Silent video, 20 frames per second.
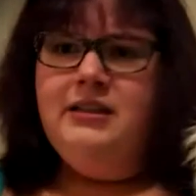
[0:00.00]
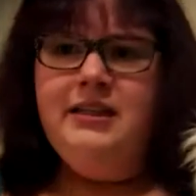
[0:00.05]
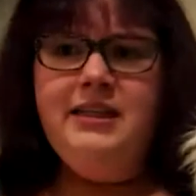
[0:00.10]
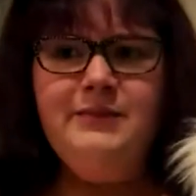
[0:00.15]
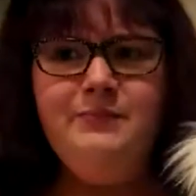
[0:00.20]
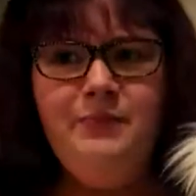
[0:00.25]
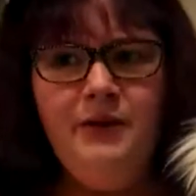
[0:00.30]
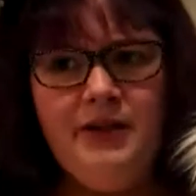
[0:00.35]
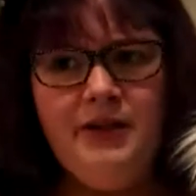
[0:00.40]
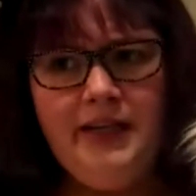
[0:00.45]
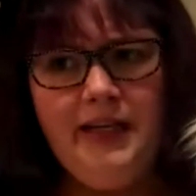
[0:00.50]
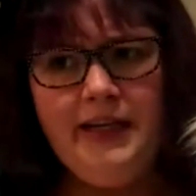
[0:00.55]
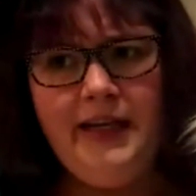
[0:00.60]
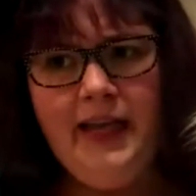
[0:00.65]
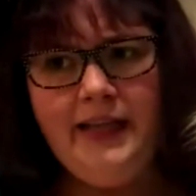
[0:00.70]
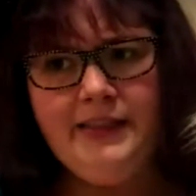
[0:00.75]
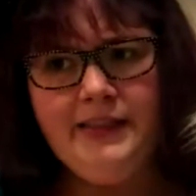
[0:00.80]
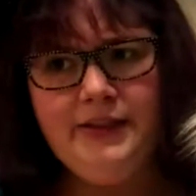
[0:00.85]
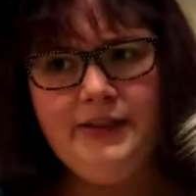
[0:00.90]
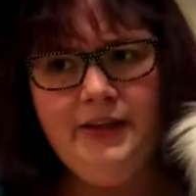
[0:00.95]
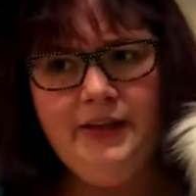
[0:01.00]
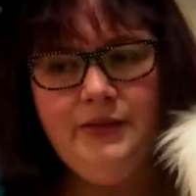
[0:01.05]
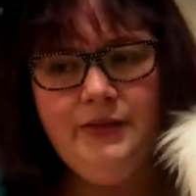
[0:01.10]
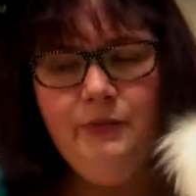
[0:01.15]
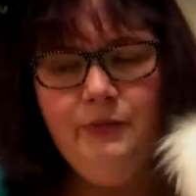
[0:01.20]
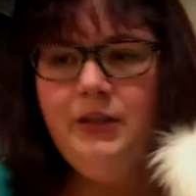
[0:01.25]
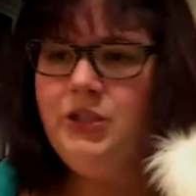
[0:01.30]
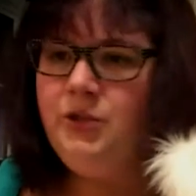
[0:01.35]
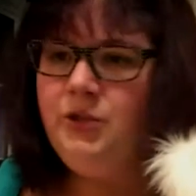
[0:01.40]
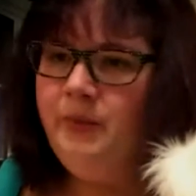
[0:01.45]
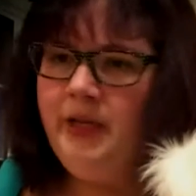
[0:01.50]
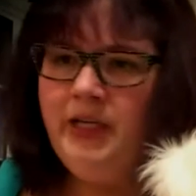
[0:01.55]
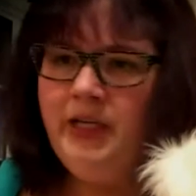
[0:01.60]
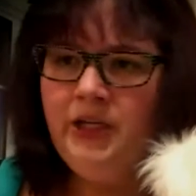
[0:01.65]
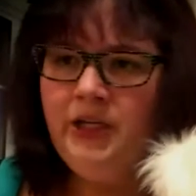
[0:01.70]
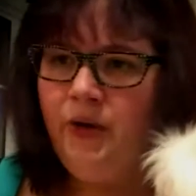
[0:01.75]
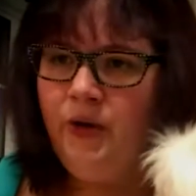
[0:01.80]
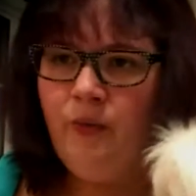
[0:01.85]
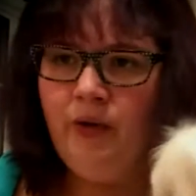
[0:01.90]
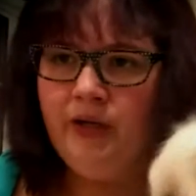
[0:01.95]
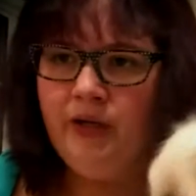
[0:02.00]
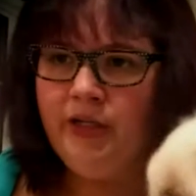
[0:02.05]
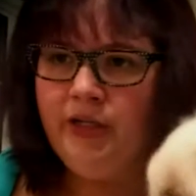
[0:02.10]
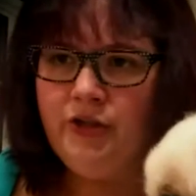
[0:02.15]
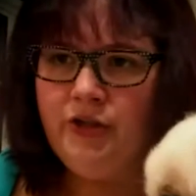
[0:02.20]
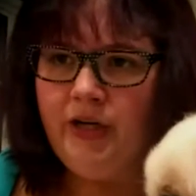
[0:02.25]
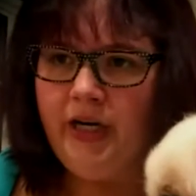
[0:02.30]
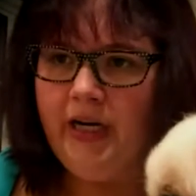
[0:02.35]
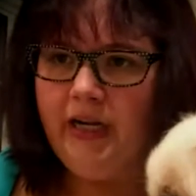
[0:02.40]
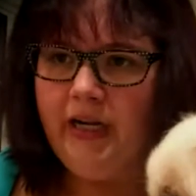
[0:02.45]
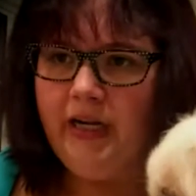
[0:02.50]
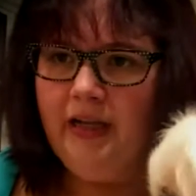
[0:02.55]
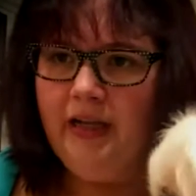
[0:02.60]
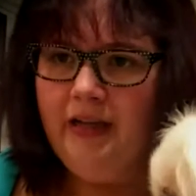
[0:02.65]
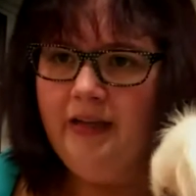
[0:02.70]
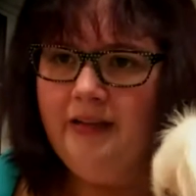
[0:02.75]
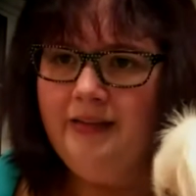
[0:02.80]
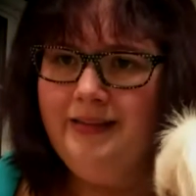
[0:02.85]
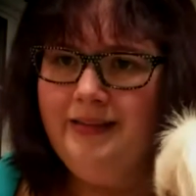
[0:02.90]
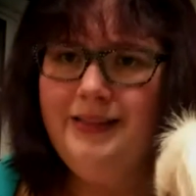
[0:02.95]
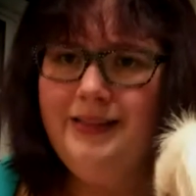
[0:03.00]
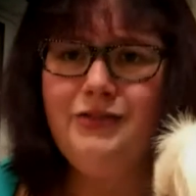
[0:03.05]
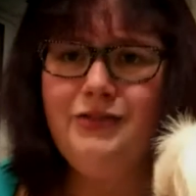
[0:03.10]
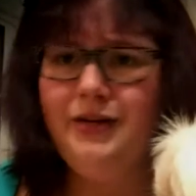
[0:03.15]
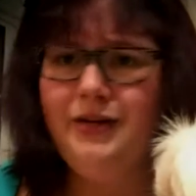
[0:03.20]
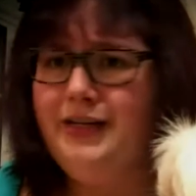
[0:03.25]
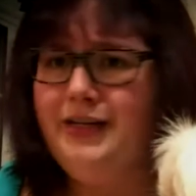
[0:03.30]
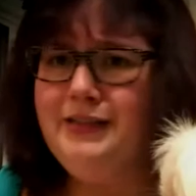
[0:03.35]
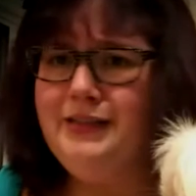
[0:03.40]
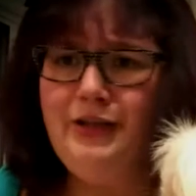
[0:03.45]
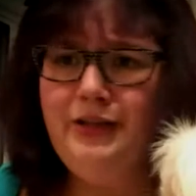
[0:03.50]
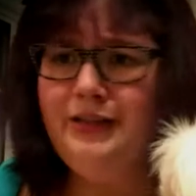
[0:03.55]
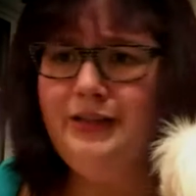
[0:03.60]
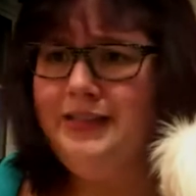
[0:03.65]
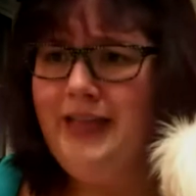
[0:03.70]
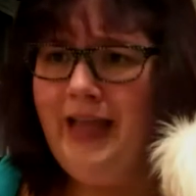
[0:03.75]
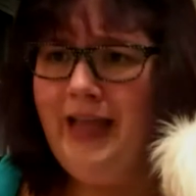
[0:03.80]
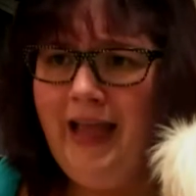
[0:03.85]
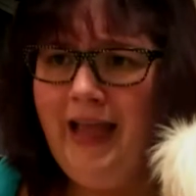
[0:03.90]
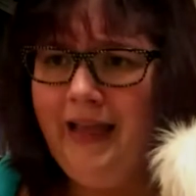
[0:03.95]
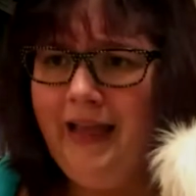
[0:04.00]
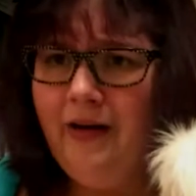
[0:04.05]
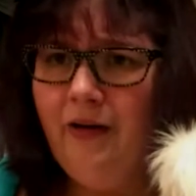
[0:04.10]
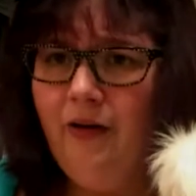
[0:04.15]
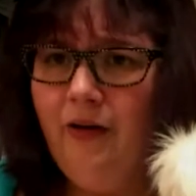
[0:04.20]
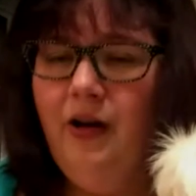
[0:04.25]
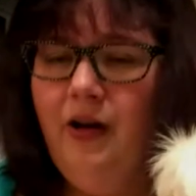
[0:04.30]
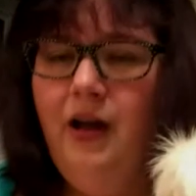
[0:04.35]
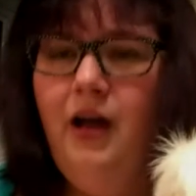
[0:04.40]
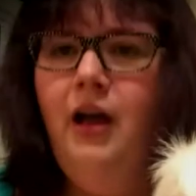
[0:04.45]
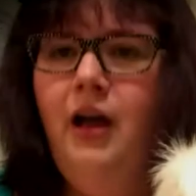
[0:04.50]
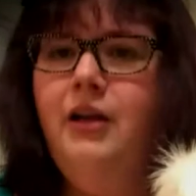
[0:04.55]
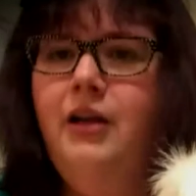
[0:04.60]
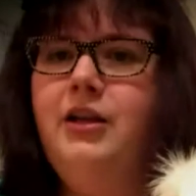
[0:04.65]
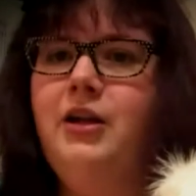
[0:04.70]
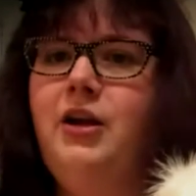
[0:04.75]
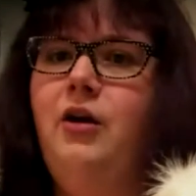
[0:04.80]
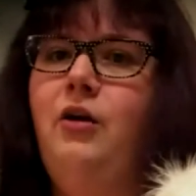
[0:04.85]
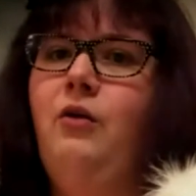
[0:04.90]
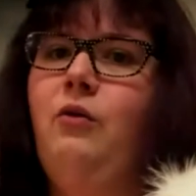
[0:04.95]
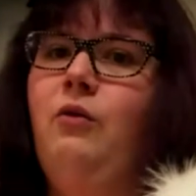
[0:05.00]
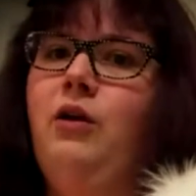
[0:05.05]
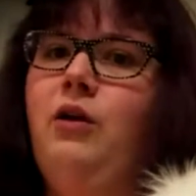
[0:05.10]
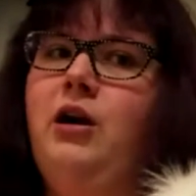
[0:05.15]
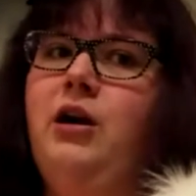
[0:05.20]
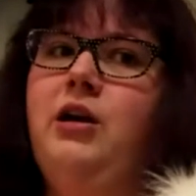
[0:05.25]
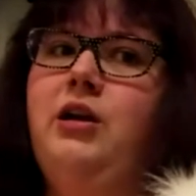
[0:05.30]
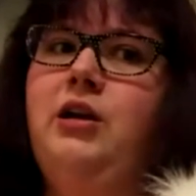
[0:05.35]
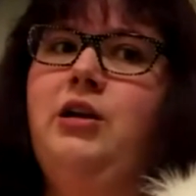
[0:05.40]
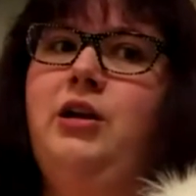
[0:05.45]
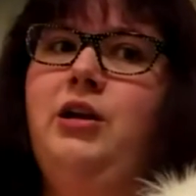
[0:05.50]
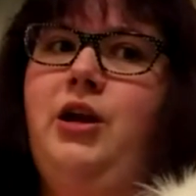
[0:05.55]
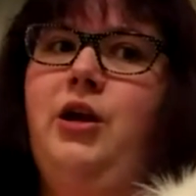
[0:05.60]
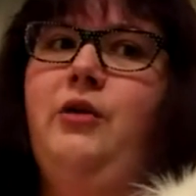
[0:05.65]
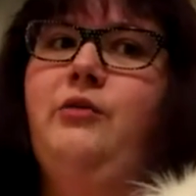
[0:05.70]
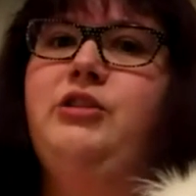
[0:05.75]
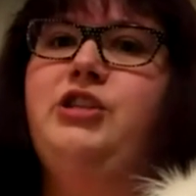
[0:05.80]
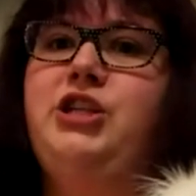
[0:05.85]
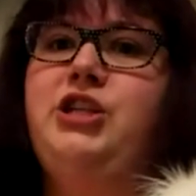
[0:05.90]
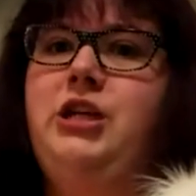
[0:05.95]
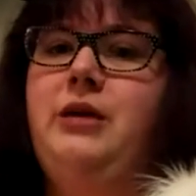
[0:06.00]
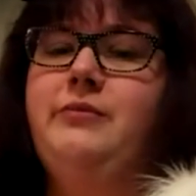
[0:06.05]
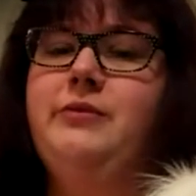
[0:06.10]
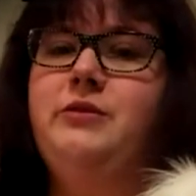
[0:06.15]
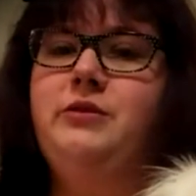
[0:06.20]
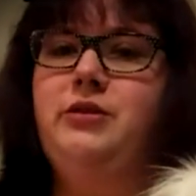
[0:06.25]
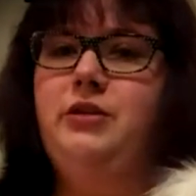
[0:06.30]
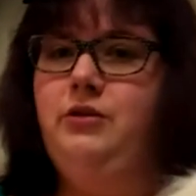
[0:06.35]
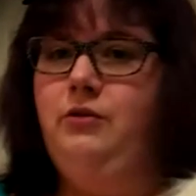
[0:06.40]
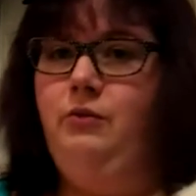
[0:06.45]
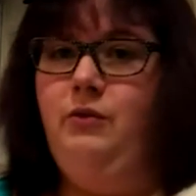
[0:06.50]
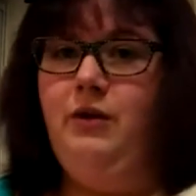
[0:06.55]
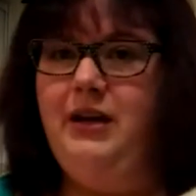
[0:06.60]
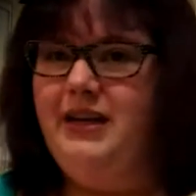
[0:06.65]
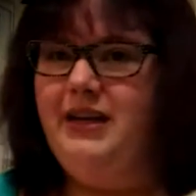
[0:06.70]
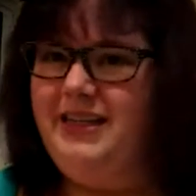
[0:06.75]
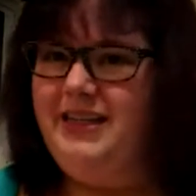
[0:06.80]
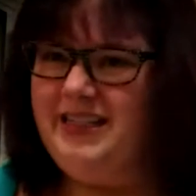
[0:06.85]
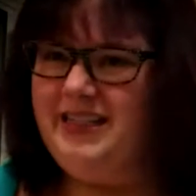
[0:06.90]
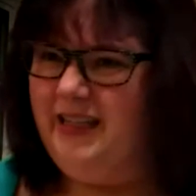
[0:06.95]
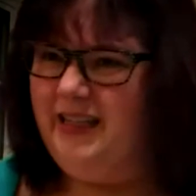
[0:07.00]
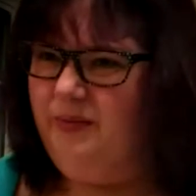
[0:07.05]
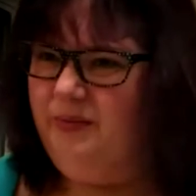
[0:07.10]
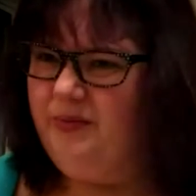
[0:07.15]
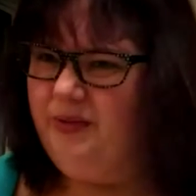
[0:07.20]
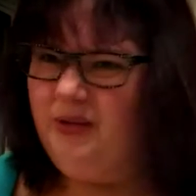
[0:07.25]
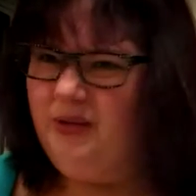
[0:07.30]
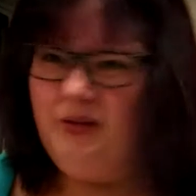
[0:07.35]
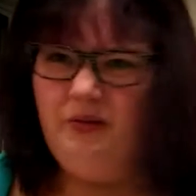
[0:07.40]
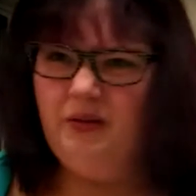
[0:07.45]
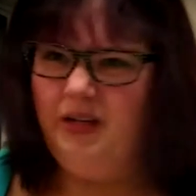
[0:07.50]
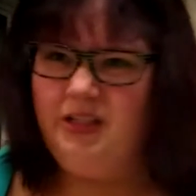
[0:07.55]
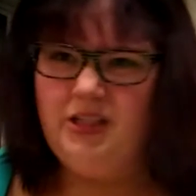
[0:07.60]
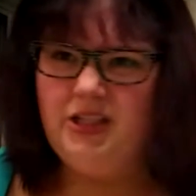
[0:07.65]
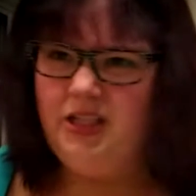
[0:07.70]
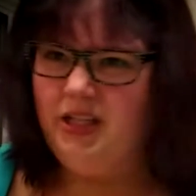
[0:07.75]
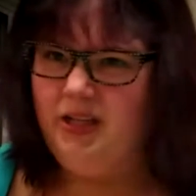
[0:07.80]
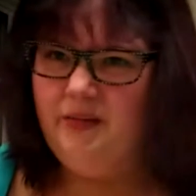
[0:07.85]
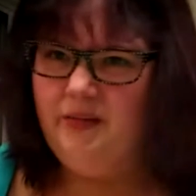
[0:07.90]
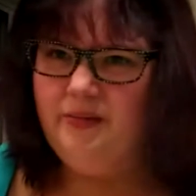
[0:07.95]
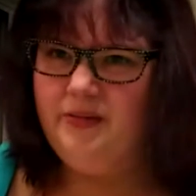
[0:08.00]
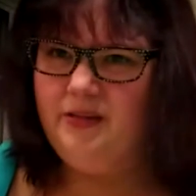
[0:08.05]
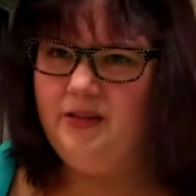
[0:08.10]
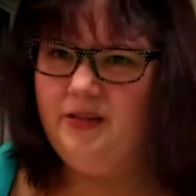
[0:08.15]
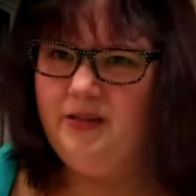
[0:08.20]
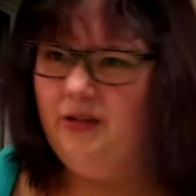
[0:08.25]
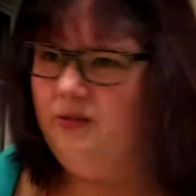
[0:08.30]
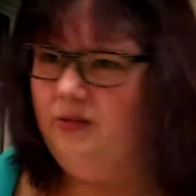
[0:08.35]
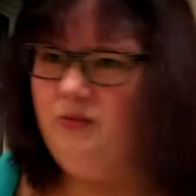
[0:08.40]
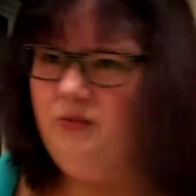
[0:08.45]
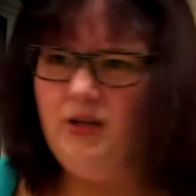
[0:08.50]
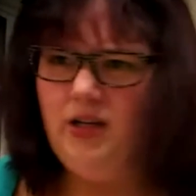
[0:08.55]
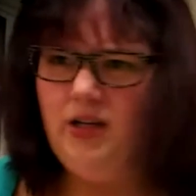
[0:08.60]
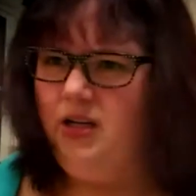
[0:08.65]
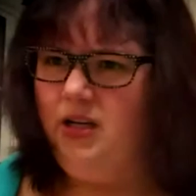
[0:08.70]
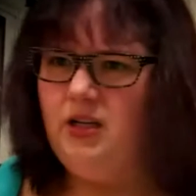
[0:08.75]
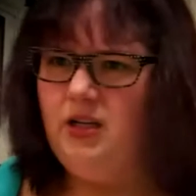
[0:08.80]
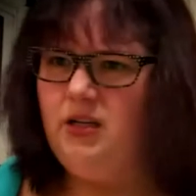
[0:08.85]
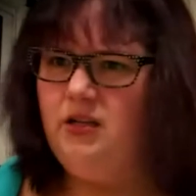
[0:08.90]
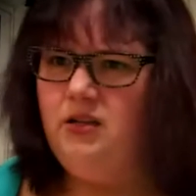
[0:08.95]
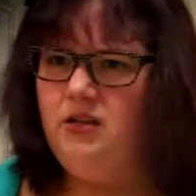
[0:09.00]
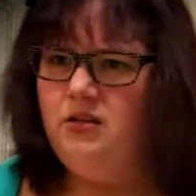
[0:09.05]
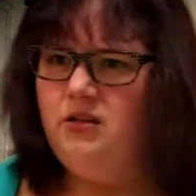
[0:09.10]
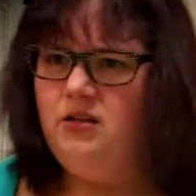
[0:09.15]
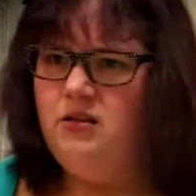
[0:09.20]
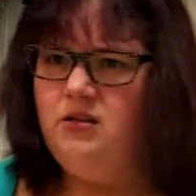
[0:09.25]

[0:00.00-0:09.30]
This birthday cake's good. What you mean you don't want a drink? This drink is good as hell." You know, or, you know, chips. You don't want any dip? You don't want any chips? You don't want any,